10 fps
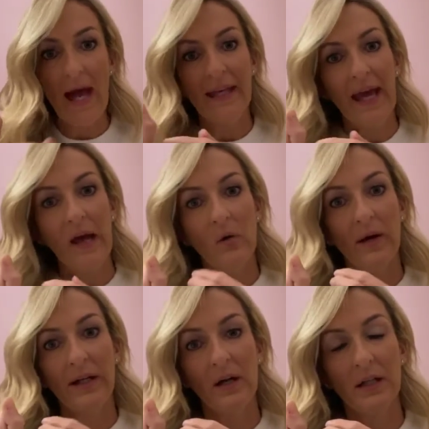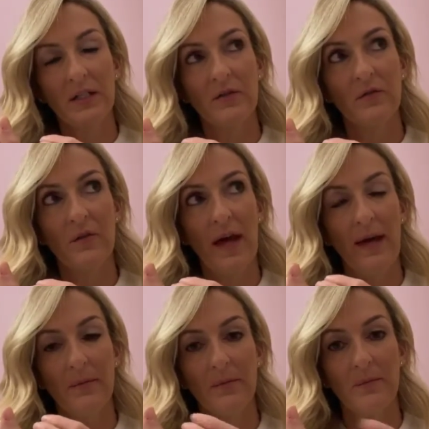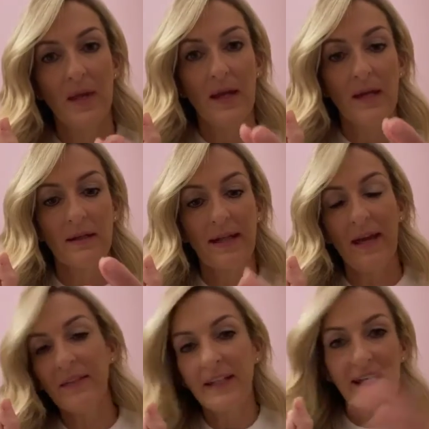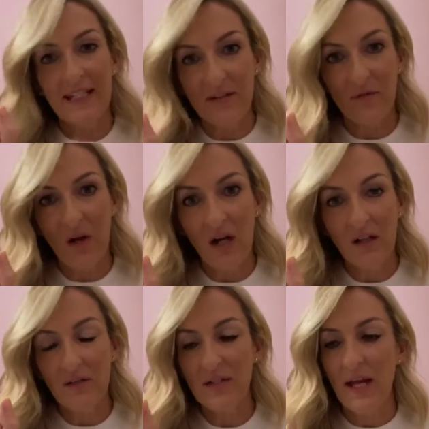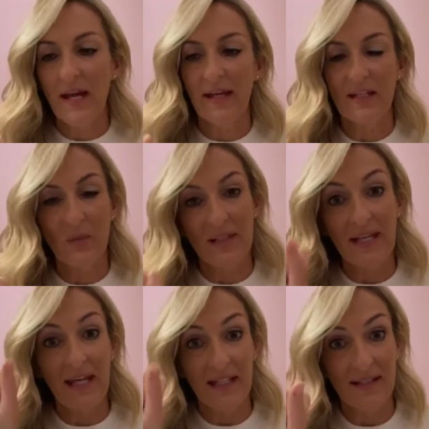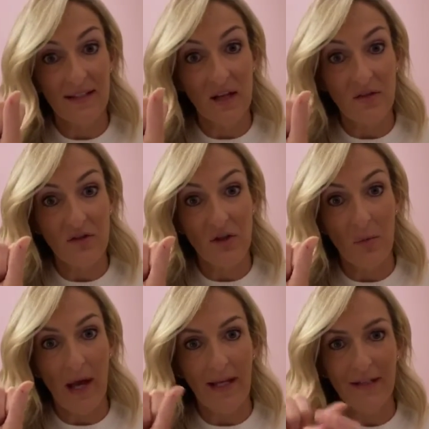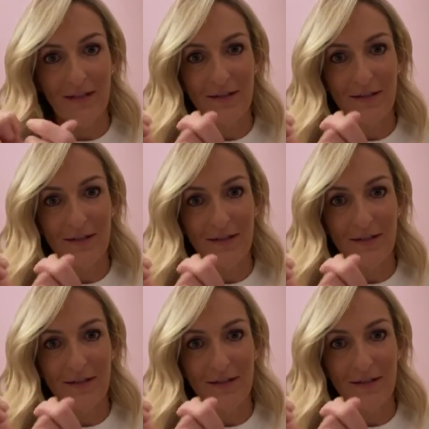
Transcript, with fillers: And how I kind of um, get the kids involved is by saying it's a sausage in a blanket.